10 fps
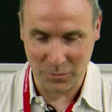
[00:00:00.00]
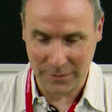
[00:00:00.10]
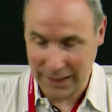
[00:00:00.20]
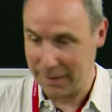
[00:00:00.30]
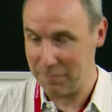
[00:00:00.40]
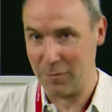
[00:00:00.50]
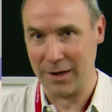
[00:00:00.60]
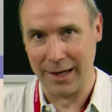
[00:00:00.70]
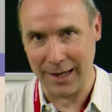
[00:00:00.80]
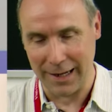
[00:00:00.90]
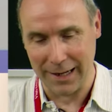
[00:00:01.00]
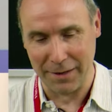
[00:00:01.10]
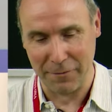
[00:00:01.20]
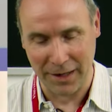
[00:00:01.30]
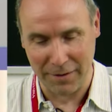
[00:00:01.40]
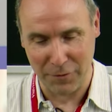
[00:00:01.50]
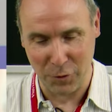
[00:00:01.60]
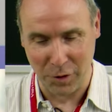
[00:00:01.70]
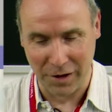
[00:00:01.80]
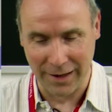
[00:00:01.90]
if
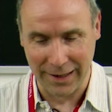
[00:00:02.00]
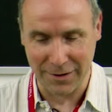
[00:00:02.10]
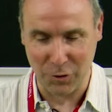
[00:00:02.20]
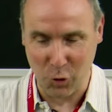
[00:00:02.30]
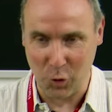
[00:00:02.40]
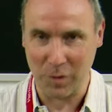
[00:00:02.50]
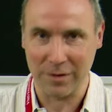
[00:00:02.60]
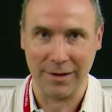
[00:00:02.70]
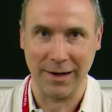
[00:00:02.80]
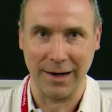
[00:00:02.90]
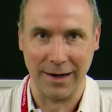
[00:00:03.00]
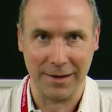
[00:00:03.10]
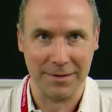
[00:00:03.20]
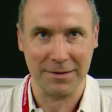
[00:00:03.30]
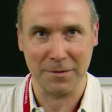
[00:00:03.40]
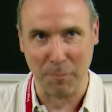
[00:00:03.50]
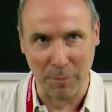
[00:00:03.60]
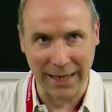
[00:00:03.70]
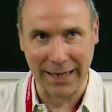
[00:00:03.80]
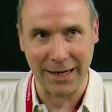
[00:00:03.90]
you are into
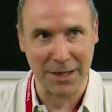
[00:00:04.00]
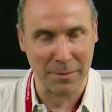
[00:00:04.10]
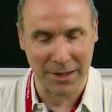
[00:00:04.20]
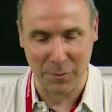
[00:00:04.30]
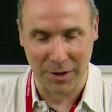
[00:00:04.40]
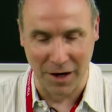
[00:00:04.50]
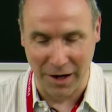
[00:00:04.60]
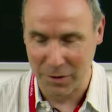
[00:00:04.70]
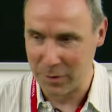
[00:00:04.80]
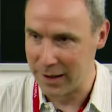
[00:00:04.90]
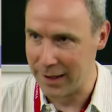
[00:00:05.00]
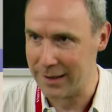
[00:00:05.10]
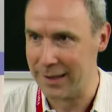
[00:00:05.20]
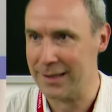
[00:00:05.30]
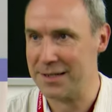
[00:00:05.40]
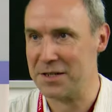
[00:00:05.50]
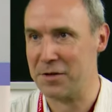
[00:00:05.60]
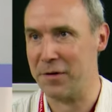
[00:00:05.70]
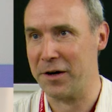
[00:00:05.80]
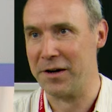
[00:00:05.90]
playing a little bit with hardware, I think this is
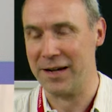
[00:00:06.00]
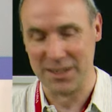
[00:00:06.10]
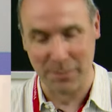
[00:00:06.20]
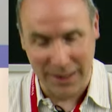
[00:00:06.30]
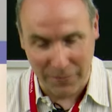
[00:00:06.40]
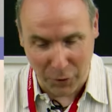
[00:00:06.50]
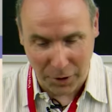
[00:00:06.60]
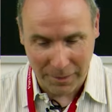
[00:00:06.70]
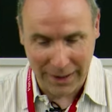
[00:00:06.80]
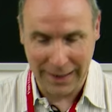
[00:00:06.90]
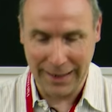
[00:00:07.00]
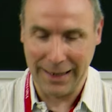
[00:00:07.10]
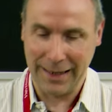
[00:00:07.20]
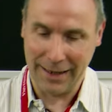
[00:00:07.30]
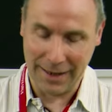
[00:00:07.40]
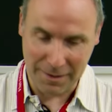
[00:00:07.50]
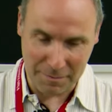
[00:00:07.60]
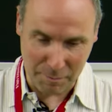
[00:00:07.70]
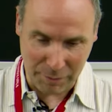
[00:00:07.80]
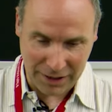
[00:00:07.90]
a very nice platform
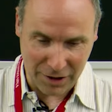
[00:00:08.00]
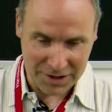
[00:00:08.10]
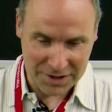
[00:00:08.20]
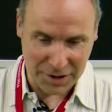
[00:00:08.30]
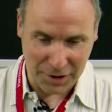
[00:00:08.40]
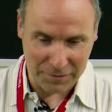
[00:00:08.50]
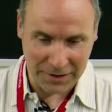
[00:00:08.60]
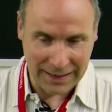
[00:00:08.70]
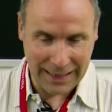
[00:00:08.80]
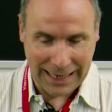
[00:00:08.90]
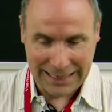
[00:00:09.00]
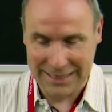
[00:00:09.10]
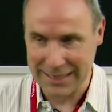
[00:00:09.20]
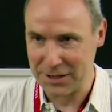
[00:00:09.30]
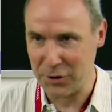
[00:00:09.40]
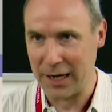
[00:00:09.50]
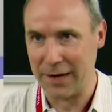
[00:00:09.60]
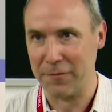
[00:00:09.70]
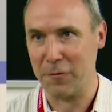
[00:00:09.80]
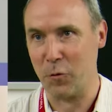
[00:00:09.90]
because of the access you
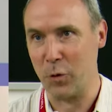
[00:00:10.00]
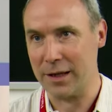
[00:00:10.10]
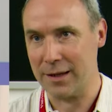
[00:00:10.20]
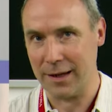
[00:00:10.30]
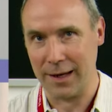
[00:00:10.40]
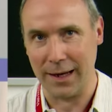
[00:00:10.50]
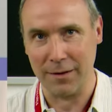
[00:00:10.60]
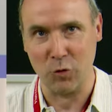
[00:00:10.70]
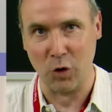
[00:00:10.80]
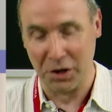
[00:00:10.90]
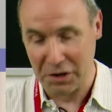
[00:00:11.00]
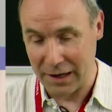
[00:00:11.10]
have with to other